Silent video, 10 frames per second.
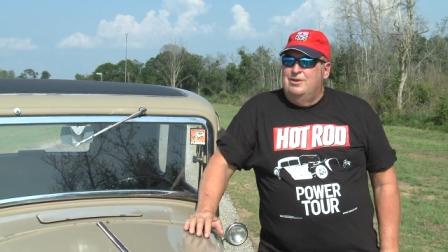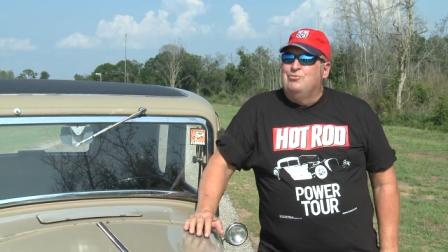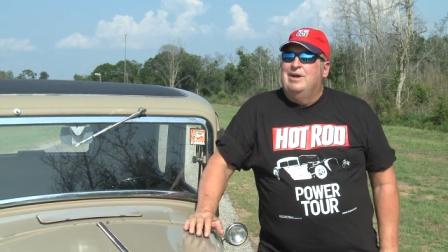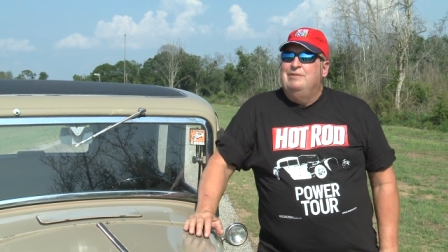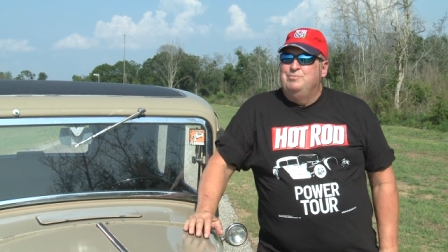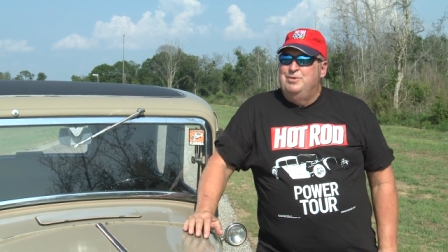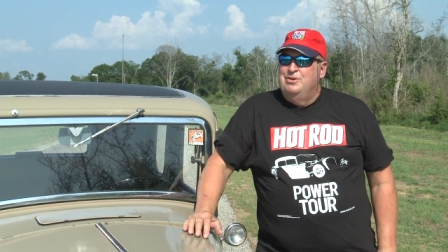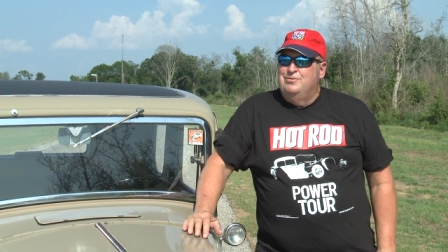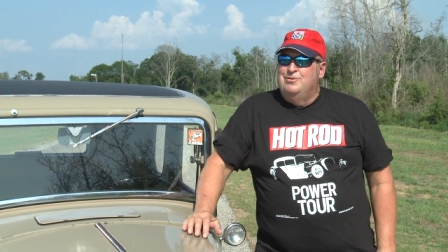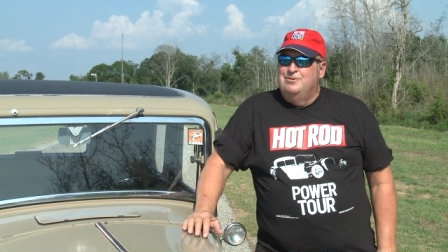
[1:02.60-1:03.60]
It drives
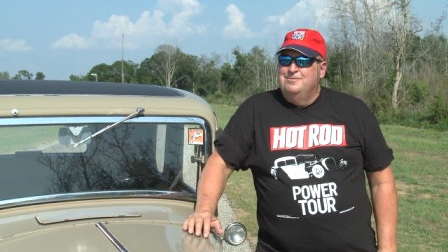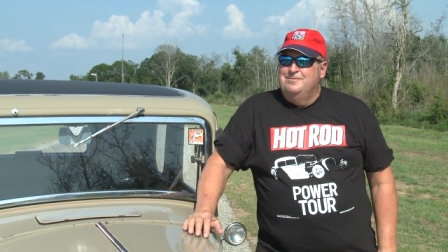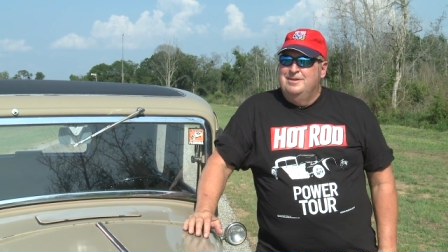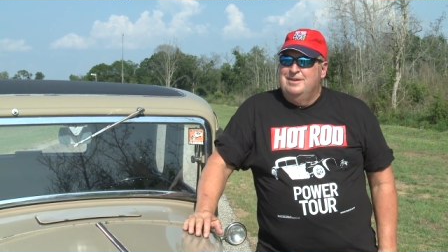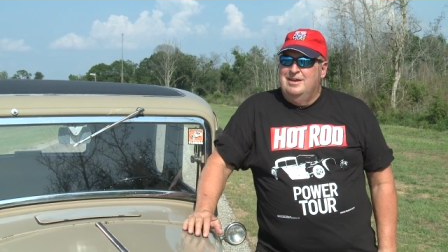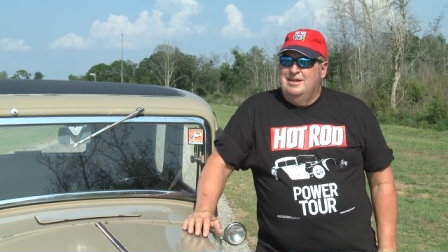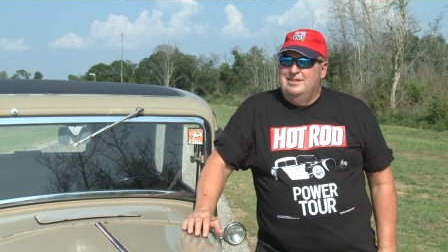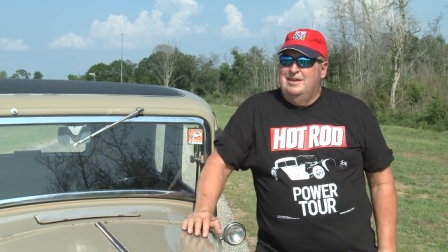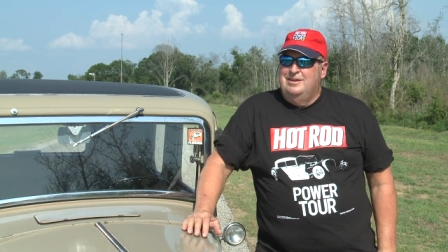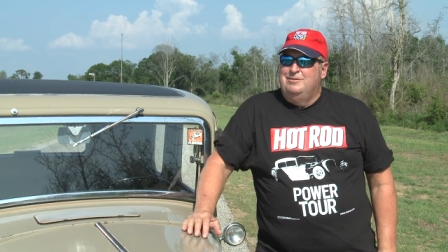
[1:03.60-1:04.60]
beautiful.
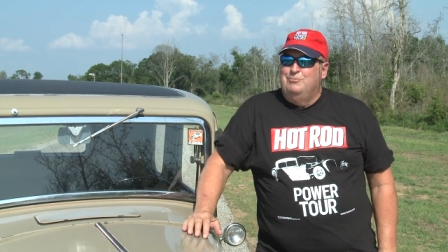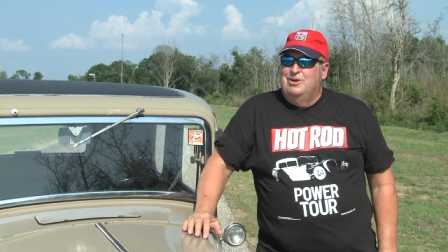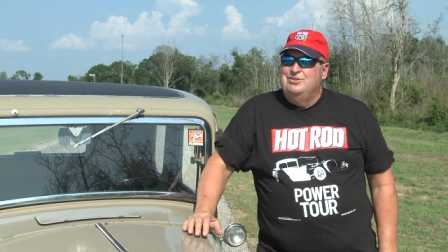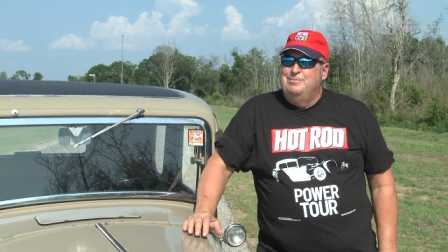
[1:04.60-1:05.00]
It runs